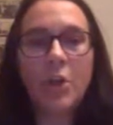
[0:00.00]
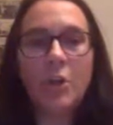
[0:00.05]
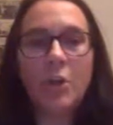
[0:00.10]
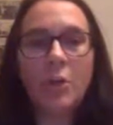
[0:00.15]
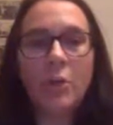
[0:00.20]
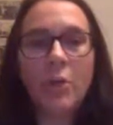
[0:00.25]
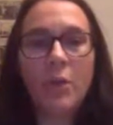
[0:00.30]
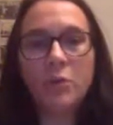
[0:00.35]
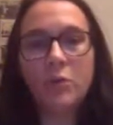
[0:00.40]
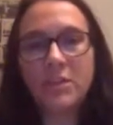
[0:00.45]

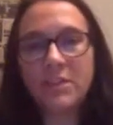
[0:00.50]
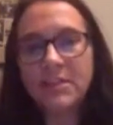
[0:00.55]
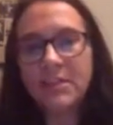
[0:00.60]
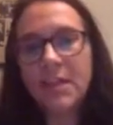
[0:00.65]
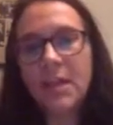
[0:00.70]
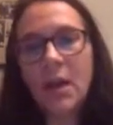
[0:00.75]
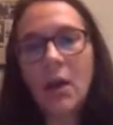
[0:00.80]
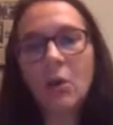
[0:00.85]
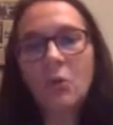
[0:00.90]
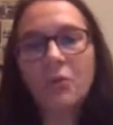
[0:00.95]
We could
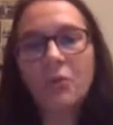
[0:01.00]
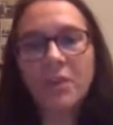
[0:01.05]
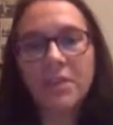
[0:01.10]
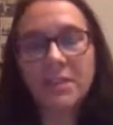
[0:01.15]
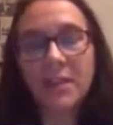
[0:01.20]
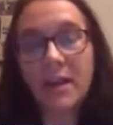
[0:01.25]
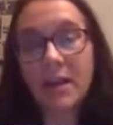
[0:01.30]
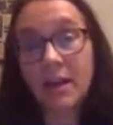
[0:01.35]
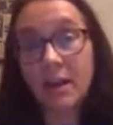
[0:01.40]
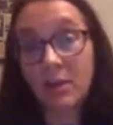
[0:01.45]
see over
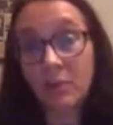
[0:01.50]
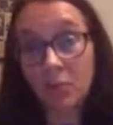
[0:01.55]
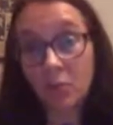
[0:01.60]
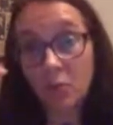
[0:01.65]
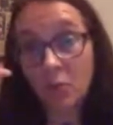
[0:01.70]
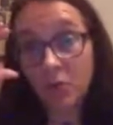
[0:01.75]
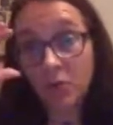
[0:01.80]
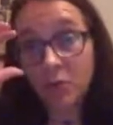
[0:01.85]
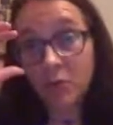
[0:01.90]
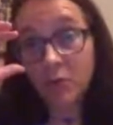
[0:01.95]
time
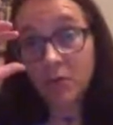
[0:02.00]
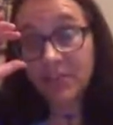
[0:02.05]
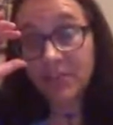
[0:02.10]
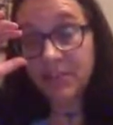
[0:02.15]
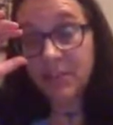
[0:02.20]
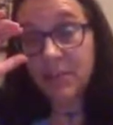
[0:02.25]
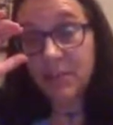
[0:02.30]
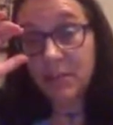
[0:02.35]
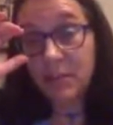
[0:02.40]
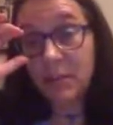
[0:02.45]
what was
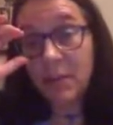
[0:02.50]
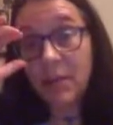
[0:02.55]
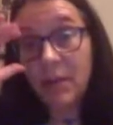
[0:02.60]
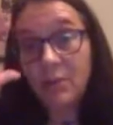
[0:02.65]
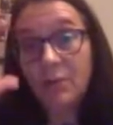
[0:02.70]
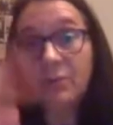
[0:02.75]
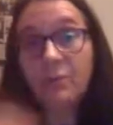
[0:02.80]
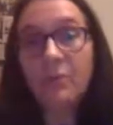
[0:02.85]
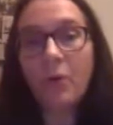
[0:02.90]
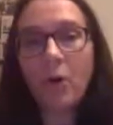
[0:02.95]
the
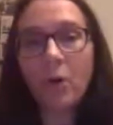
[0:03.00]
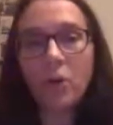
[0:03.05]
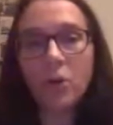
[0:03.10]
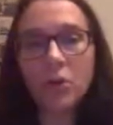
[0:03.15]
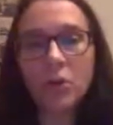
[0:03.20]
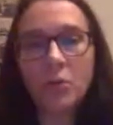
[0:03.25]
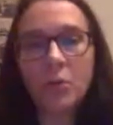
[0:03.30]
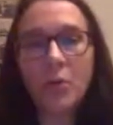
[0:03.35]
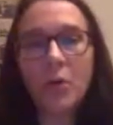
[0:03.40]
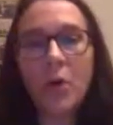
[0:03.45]

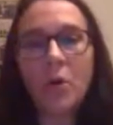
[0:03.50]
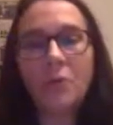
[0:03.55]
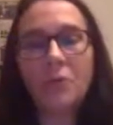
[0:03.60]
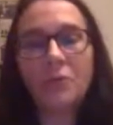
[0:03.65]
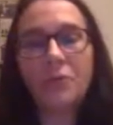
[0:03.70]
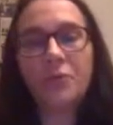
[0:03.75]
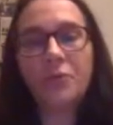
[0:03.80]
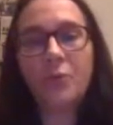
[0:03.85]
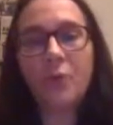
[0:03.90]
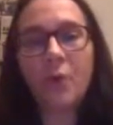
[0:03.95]
volume of
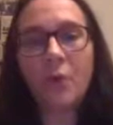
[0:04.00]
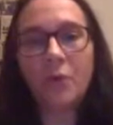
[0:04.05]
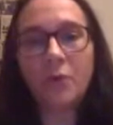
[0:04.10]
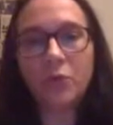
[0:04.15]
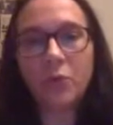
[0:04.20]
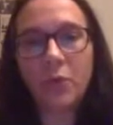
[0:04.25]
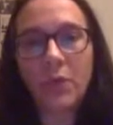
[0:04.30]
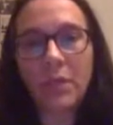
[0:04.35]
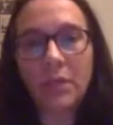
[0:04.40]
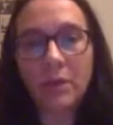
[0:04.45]

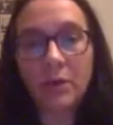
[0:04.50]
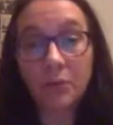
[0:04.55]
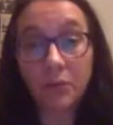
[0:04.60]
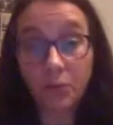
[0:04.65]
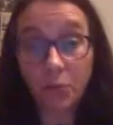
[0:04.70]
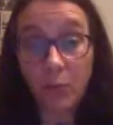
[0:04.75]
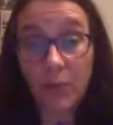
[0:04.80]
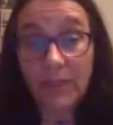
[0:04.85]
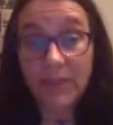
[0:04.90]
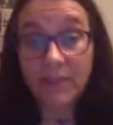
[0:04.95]

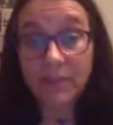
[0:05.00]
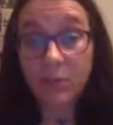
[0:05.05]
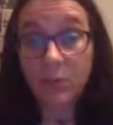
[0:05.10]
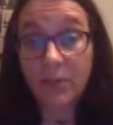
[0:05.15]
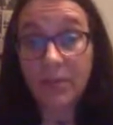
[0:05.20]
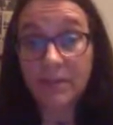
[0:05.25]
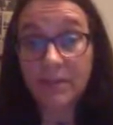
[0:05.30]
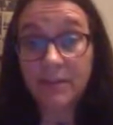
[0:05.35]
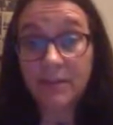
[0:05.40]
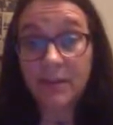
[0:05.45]
tweets
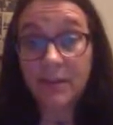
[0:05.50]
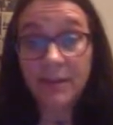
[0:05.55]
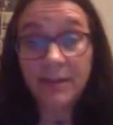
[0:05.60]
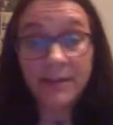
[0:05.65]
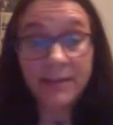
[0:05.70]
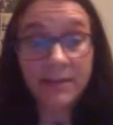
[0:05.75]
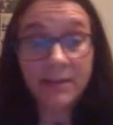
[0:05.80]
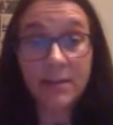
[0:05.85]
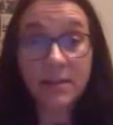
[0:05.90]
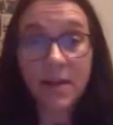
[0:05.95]
with
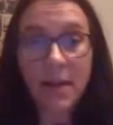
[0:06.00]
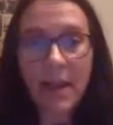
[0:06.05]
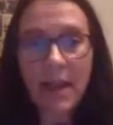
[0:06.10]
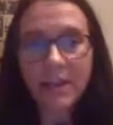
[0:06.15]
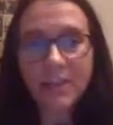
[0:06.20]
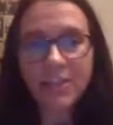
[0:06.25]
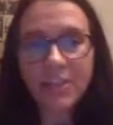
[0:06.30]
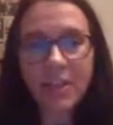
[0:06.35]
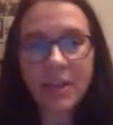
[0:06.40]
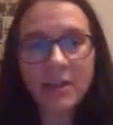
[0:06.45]
certain
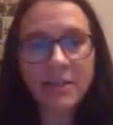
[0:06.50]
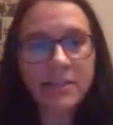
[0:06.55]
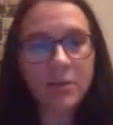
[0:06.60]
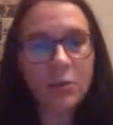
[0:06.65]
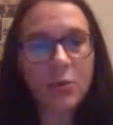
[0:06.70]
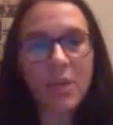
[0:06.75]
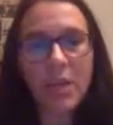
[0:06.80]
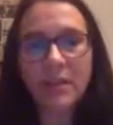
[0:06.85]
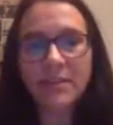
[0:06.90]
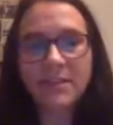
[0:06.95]
hashtags. So
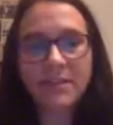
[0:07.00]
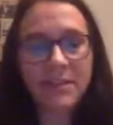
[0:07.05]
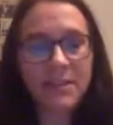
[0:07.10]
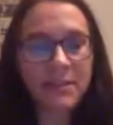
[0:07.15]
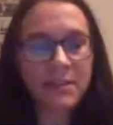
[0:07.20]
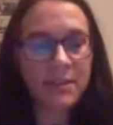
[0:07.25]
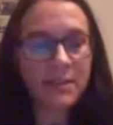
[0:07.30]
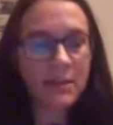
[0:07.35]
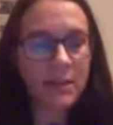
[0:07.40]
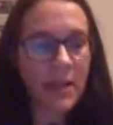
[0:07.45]
we can see
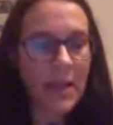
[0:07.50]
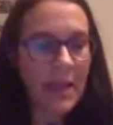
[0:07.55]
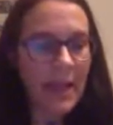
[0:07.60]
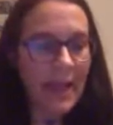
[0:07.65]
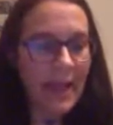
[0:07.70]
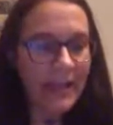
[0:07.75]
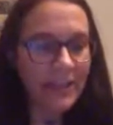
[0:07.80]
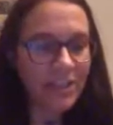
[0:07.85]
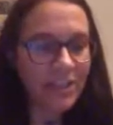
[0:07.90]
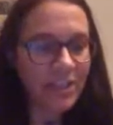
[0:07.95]
the
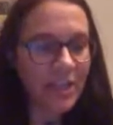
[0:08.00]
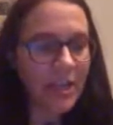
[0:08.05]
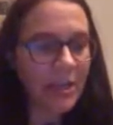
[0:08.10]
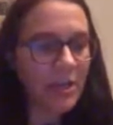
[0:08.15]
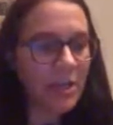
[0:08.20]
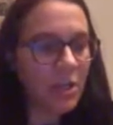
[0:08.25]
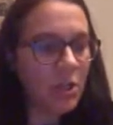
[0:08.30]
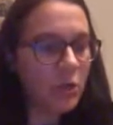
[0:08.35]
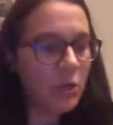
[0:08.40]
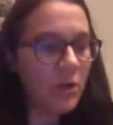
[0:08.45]
hashtag
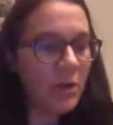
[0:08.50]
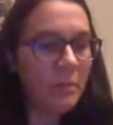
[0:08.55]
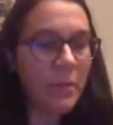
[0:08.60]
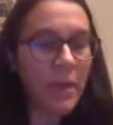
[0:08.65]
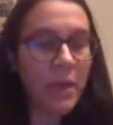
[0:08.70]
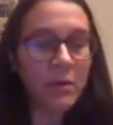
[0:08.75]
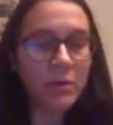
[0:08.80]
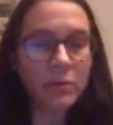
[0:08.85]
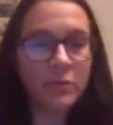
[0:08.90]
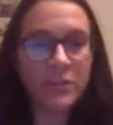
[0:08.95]
ni una
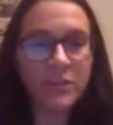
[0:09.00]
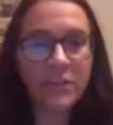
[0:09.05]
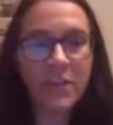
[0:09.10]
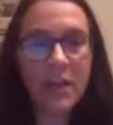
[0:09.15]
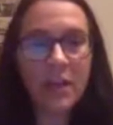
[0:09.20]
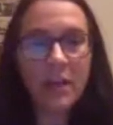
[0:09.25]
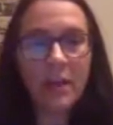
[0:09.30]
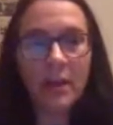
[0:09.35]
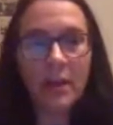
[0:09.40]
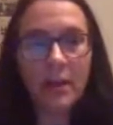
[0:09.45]
menos
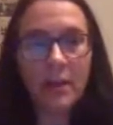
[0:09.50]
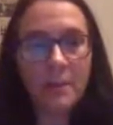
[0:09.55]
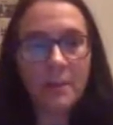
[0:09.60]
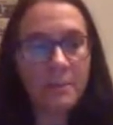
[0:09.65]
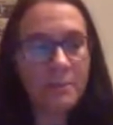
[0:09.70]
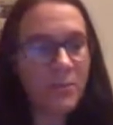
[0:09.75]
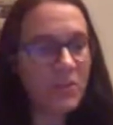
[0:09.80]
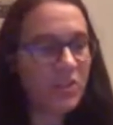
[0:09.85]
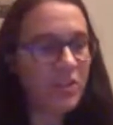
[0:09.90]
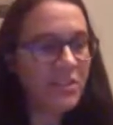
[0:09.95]

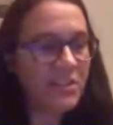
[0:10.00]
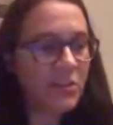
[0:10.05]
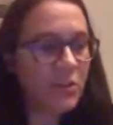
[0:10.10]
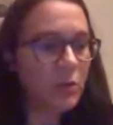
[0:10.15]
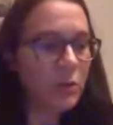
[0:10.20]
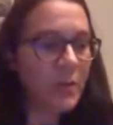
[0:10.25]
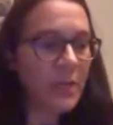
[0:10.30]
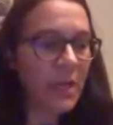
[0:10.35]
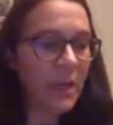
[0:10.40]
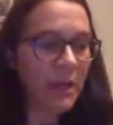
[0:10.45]
just
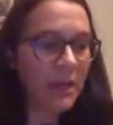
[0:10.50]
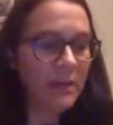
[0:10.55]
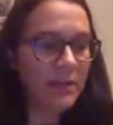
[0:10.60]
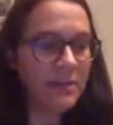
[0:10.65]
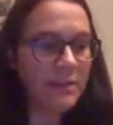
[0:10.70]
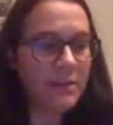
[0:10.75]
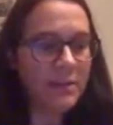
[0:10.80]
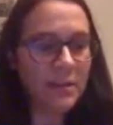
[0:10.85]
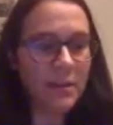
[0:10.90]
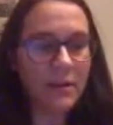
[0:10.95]

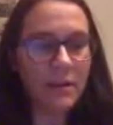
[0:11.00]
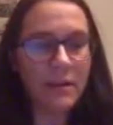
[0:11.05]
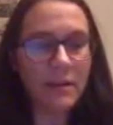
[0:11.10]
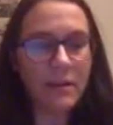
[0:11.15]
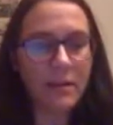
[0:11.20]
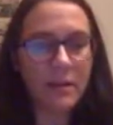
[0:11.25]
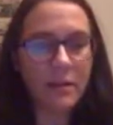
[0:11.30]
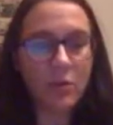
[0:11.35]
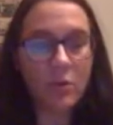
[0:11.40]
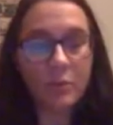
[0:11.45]
dominates
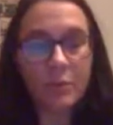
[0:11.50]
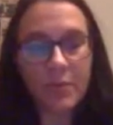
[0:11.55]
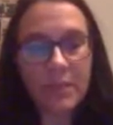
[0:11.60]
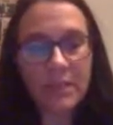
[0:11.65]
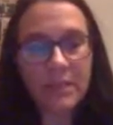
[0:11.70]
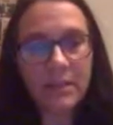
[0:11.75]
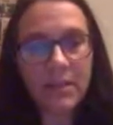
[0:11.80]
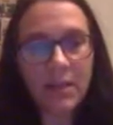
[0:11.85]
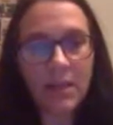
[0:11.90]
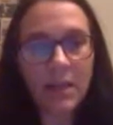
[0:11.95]

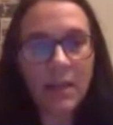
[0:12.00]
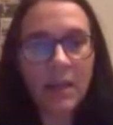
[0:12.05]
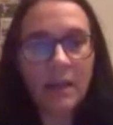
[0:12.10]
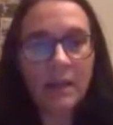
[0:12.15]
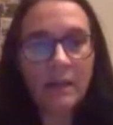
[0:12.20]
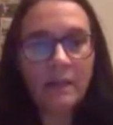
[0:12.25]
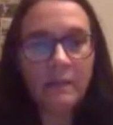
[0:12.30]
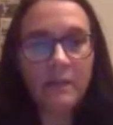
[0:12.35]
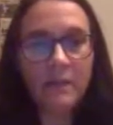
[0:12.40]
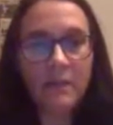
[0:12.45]
completely
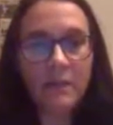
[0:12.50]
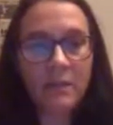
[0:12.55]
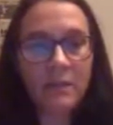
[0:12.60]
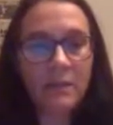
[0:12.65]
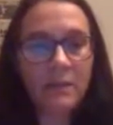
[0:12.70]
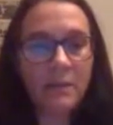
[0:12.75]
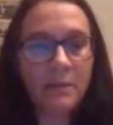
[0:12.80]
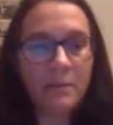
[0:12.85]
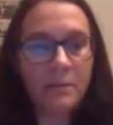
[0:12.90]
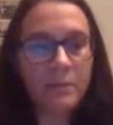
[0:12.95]

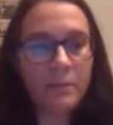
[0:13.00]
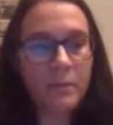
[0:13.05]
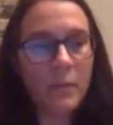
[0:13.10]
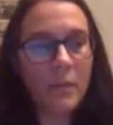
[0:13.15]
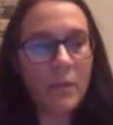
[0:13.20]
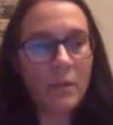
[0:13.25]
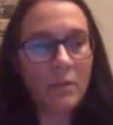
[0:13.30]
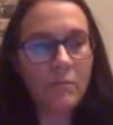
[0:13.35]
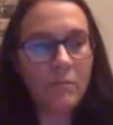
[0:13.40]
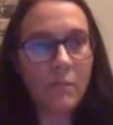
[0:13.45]

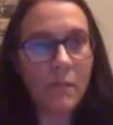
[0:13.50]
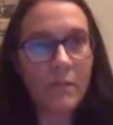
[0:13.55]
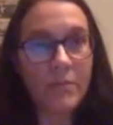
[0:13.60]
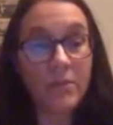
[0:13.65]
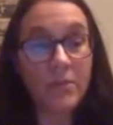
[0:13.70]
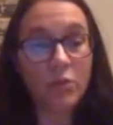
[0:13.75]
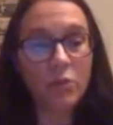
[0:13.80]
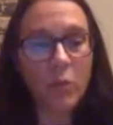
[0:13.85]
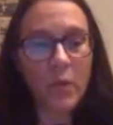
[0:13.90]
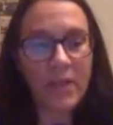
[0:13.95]

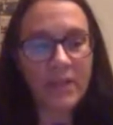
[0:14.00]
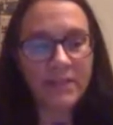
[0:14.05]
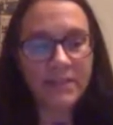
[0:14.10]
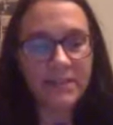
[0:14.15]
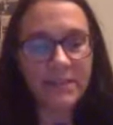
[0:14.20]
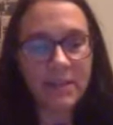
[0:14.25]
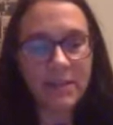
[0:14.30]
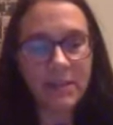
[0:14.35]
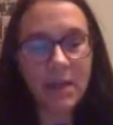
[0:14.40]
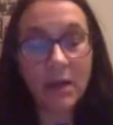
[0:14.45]
the tweets
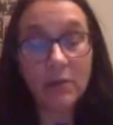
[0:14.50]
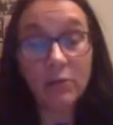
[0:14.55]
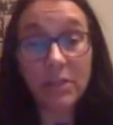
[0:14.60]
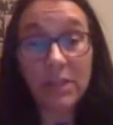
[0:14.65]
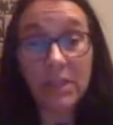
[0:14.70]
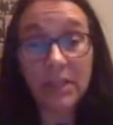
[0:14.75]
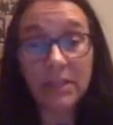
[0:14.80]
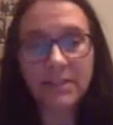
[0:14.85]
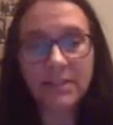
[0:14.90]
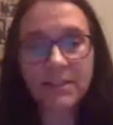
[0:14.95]
that are
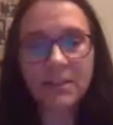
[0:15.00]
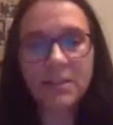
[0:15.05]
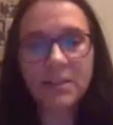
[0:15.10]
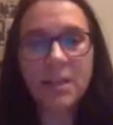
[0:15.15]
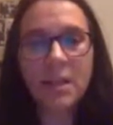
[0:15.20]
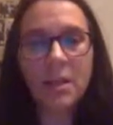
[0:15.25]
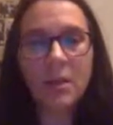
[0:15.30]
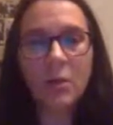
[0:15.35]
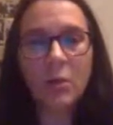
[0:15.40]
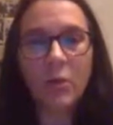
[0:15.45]
related
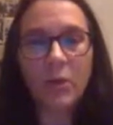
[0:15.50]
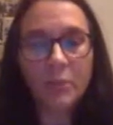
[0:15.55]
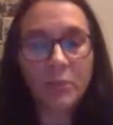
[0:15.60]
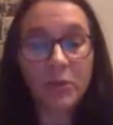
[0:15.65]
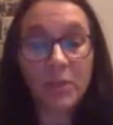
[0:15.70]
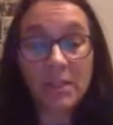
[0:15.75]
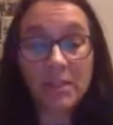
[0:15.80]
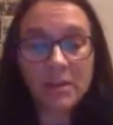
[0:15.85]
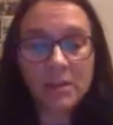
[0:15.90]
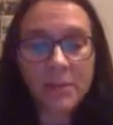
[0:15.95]
with
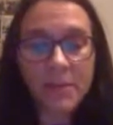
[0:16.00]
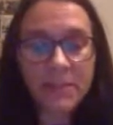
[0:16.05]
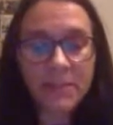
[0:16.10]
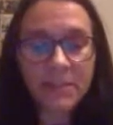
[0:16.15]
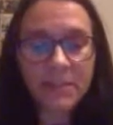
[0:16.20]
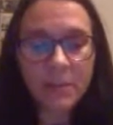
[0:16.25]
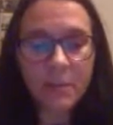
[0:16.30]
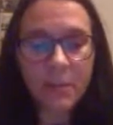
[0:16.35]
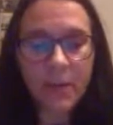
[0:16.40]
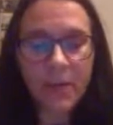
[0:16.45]
political
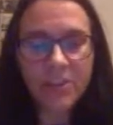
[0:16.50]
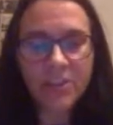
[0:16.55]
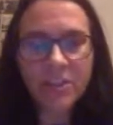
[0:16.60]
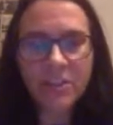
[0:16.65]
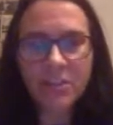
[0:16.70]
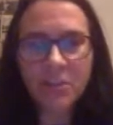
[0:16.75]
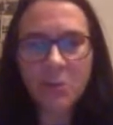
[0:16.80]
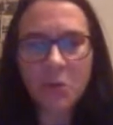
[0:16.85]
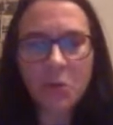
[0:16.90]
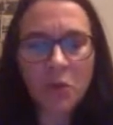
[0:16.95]
participation.
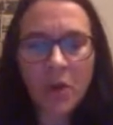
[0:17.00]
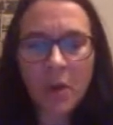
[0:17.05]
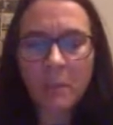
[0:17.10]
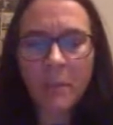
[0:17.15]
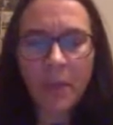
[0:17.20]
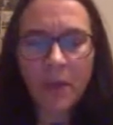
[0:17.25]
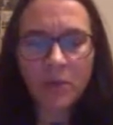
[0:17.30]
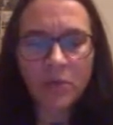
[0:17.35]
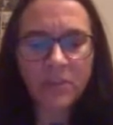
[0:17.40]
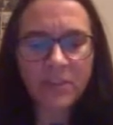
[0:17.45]
So Ni Una
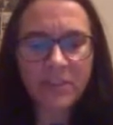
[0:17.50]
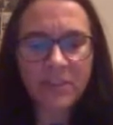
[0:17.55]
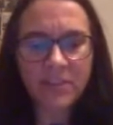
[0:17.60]
Menos